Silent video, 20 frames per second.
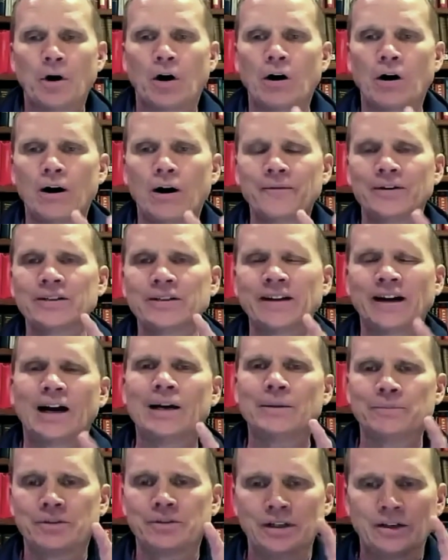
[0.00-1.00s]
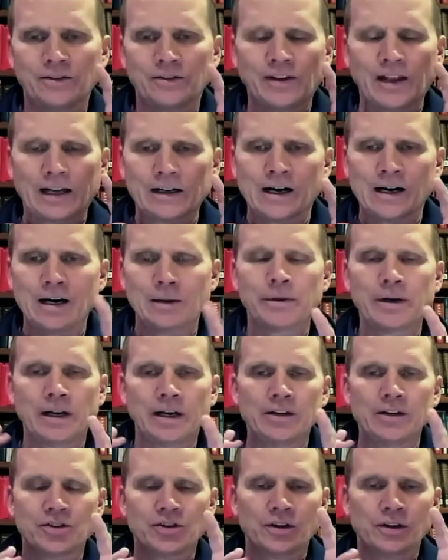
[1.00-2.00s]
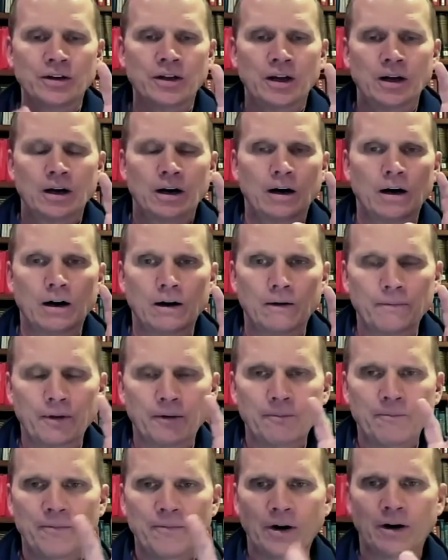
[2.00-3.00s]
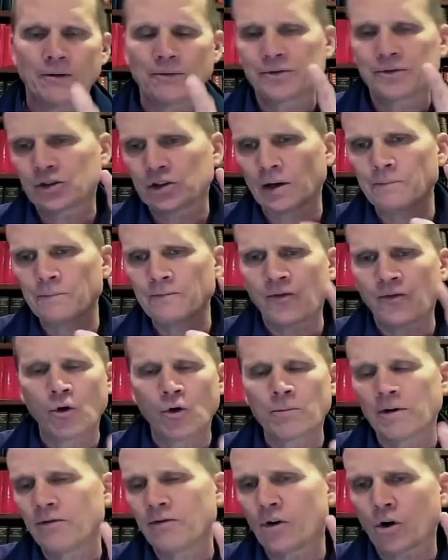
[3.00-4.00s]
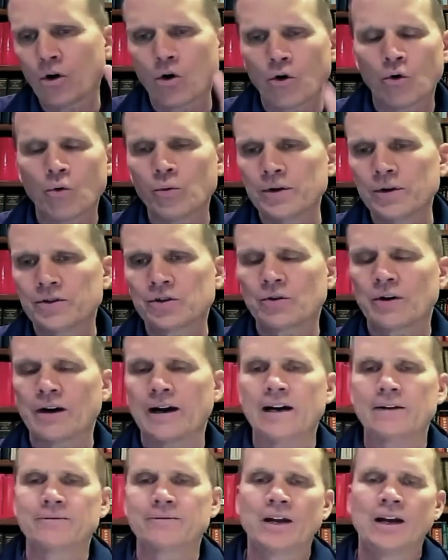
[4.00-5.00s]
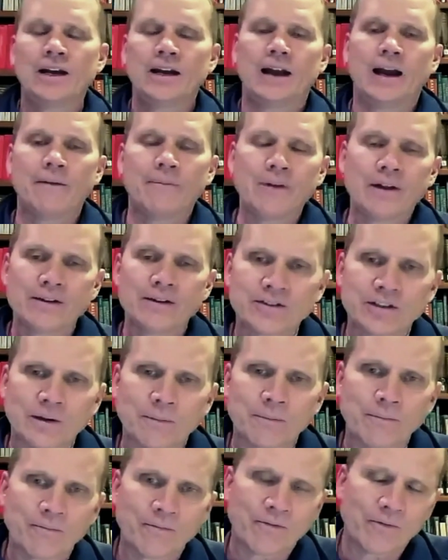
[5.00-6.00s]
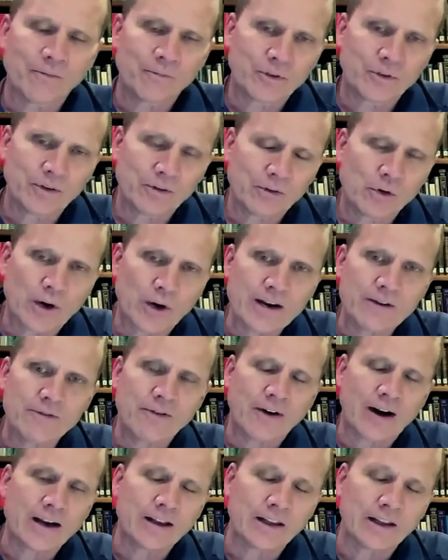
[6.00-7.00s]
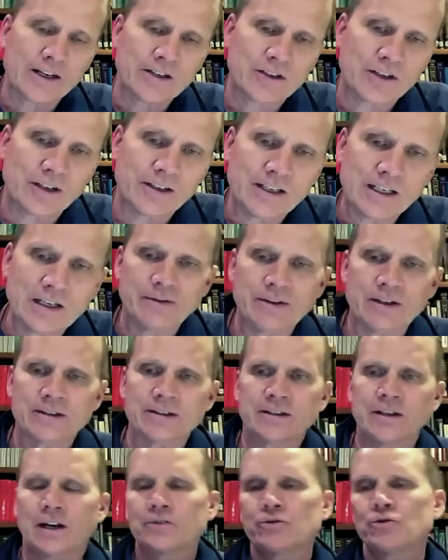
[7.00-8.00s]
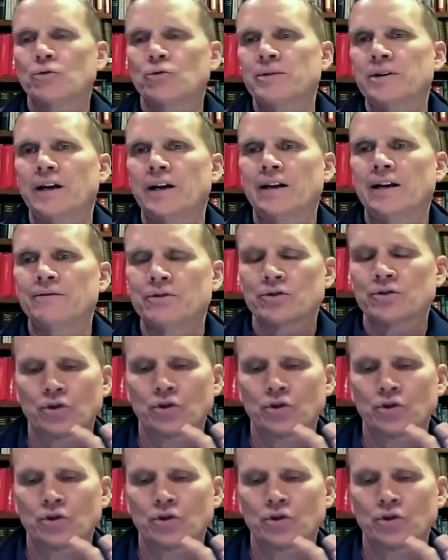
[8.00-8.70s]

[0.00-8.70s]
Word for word: Oftentimes, it's that combination of the of some form of occult witchcraft and then some grave violation, deviant sexual behavior.